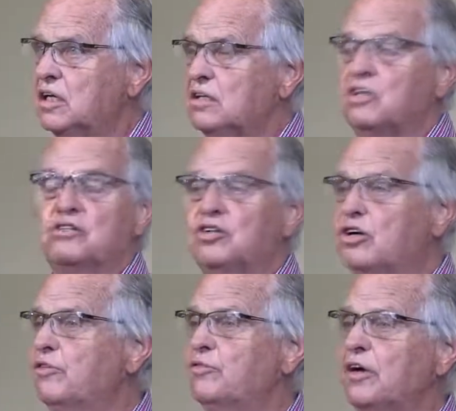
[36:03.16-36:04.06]

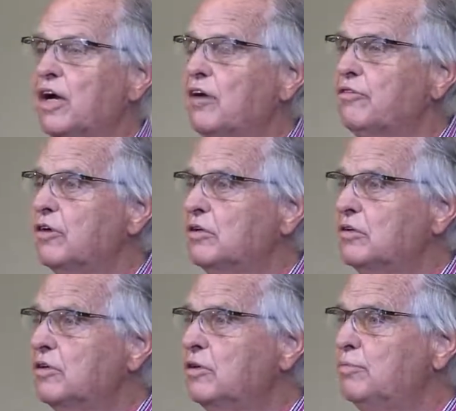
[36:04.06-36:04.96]
deserve whatever
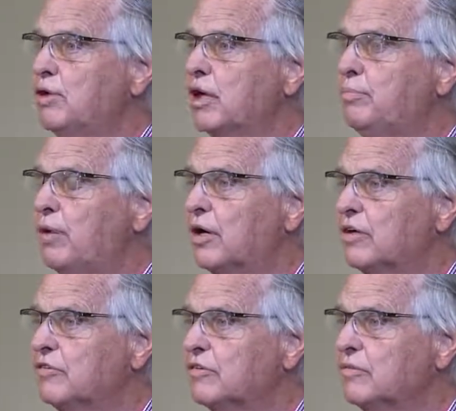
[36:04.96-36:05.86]
you bring upon
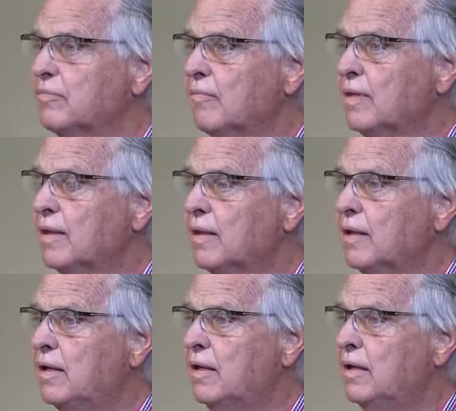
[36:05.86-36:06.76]
us.
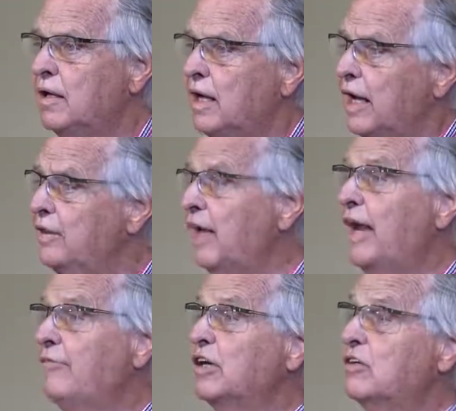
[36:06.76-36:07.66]
And then,
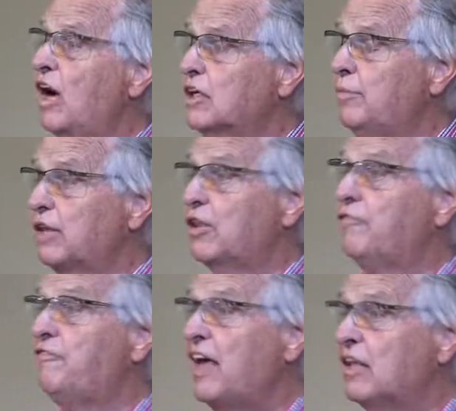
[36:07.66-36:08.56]
having talked about the
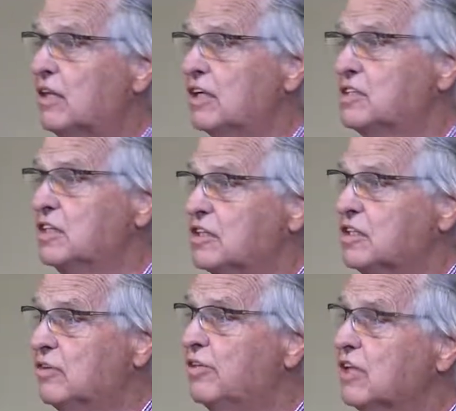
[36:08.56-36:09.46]
faithlessness
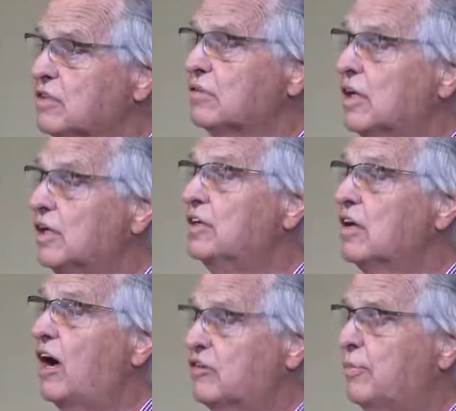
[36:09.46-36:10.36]
of Israel, he
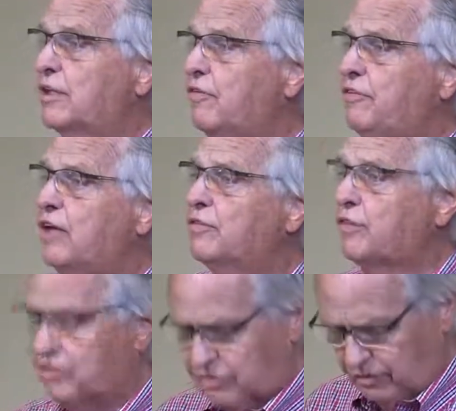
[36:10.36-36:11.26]
talks about the
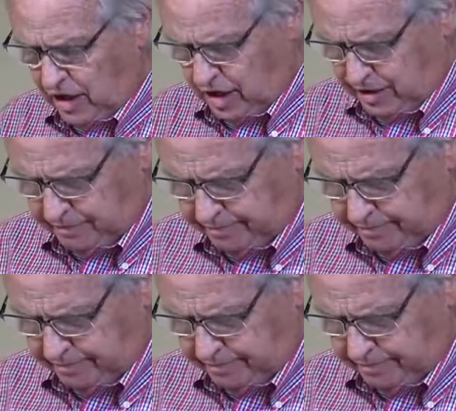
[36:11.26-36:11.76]
faithfulness of God.